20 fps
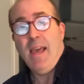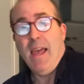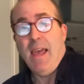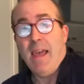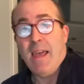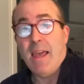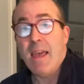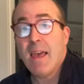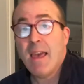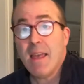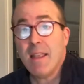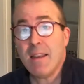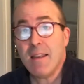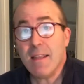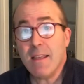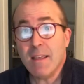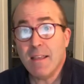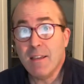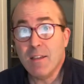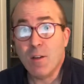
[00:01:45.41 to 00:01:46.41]

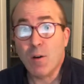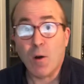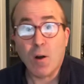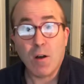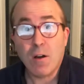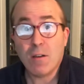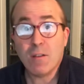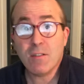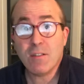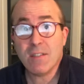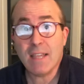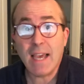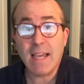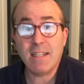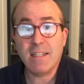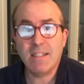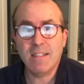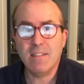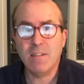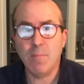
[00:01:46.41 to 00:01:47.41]
and you're all
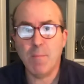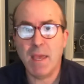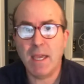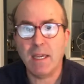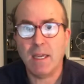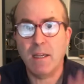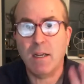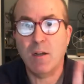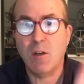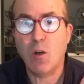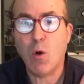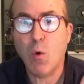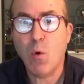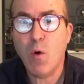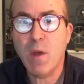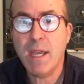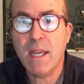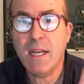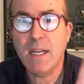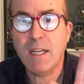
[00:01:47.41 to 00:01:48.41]
set to make a
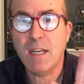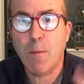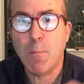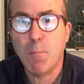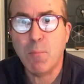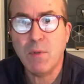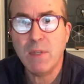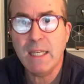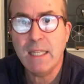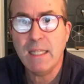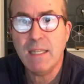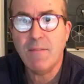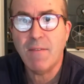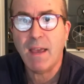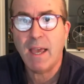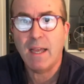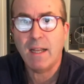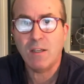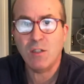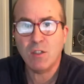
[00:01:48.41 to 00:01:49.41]
coin completely
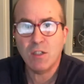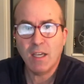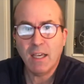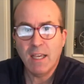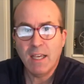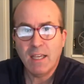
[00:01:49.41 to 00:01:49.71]
vanish.